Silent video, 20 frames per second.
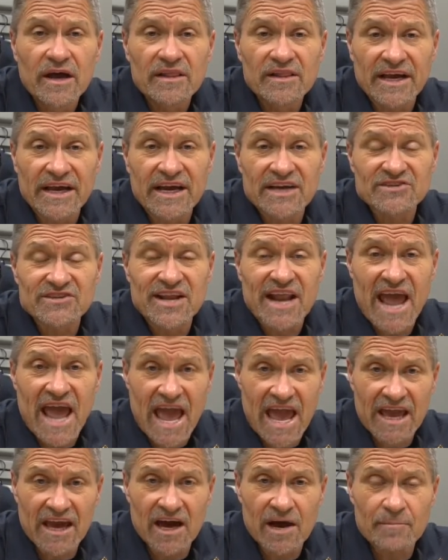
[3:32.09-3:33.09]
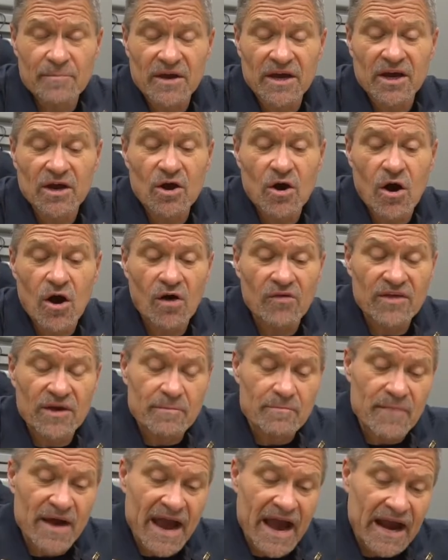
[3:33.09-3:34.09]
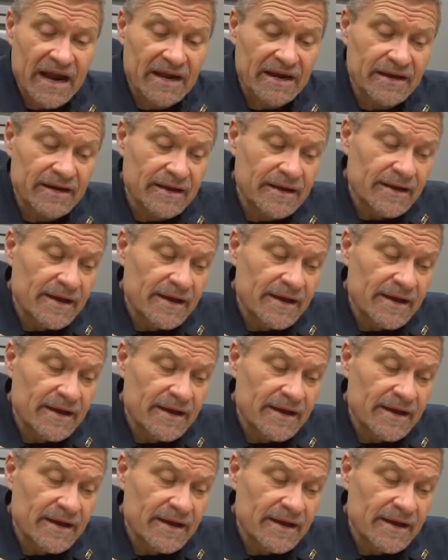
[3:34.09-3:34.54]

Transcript: like I said, hang up and call them back.